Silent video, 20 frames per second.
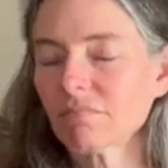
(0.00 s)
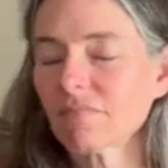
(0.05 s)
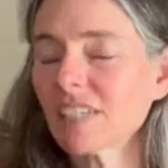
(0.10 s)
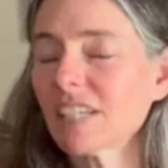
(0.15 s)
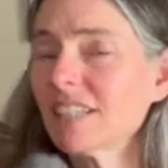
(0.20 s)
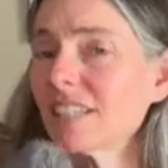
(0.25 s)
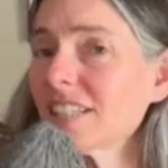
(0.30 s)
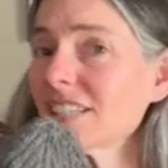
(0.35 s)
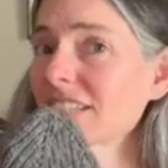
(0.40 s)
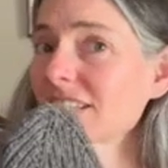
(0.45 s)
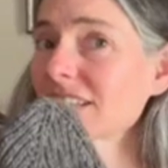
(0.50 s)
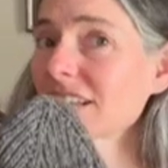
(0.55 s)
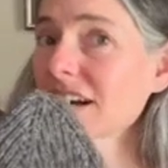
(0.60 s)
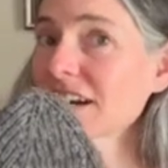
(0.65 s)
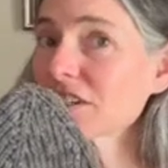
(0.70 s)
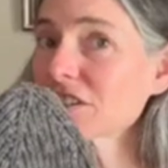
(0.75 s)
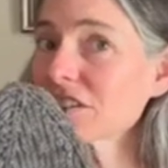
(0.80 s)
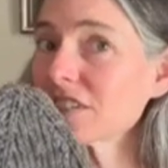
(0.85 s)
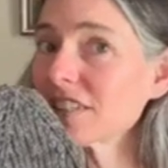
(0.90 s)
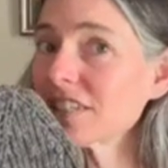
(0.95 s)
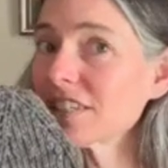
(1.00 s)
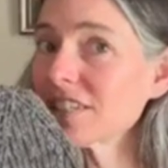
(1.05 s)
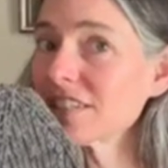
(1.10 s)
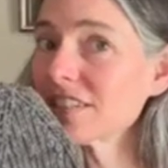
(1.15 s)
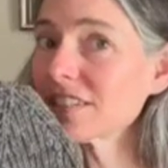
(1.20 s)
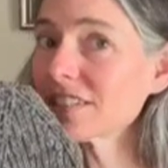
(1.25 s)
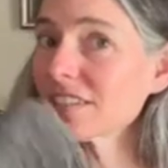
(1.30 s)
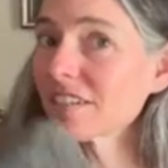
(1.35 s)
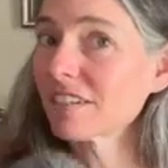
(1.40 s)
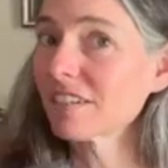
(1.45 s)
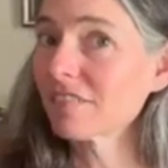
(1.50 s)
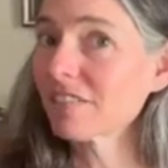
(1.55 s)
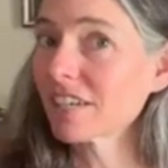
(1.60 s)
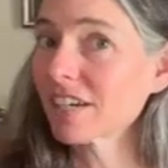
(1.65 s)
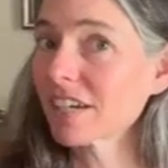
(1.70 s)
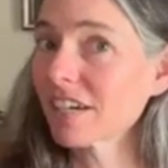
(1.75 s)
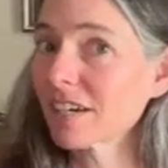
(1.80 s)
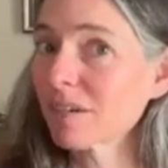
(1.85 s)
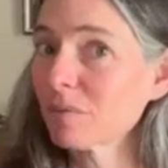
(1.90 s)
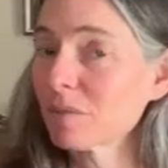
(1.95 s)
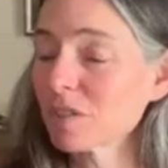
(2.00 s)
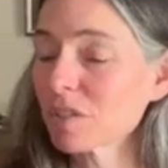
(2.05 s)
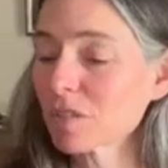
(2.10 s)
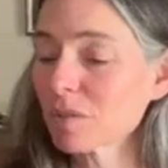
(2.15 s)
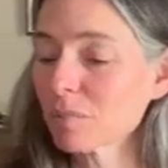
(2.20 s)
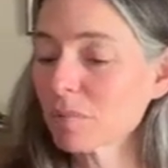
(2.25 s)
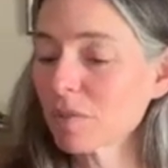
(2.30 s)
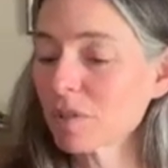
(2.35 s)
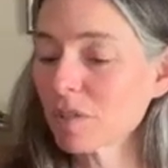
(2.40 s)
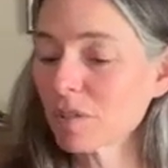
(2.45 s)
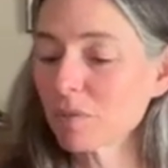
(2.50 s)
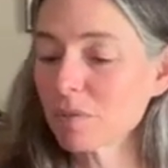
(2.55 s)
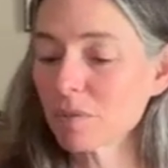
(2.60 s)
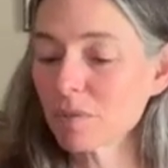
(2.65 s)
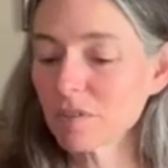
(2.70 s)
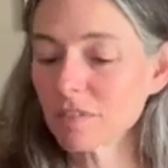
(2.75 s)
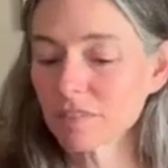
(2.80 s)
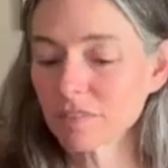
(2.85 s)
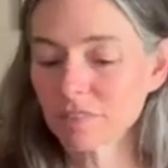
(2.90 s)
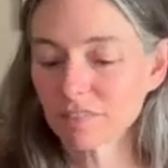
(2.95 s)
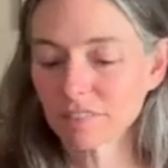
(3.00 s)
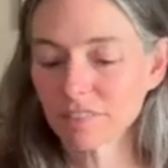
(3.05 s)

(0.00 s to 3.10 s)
this is actually the inside of the hat, which is pretty cool.